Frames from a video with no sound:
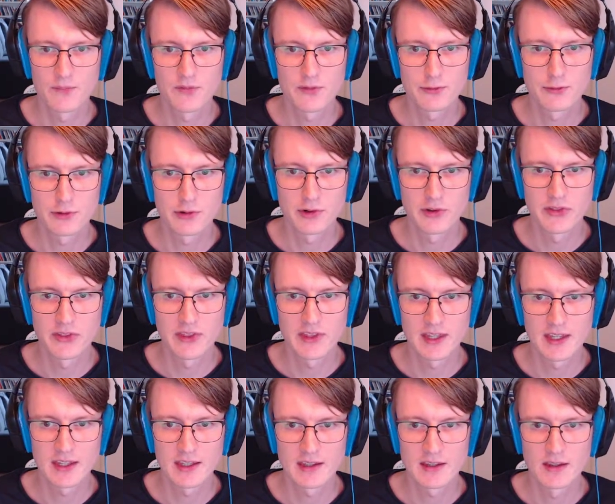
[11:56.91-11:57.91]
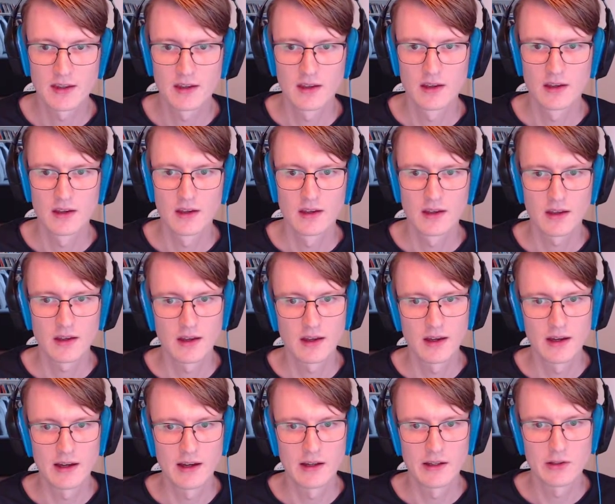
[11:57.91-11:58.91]
for the
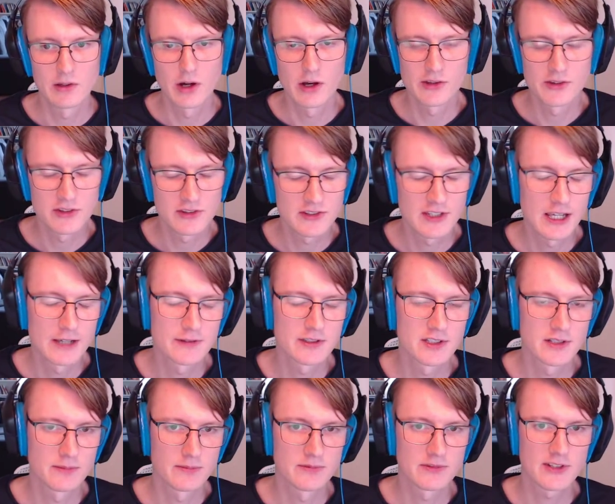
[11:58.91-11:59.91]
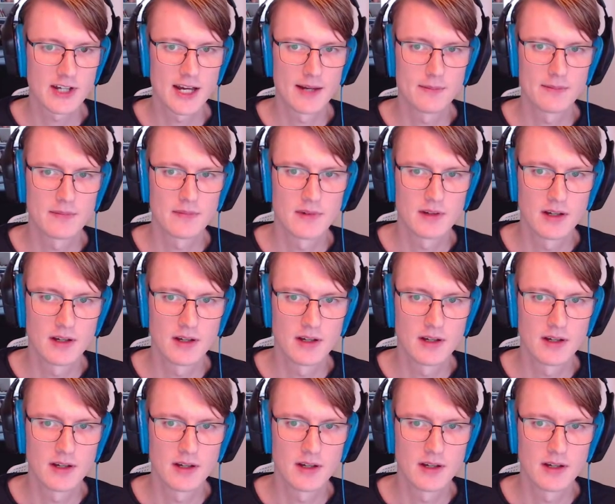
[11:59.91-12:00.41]
you also save some time.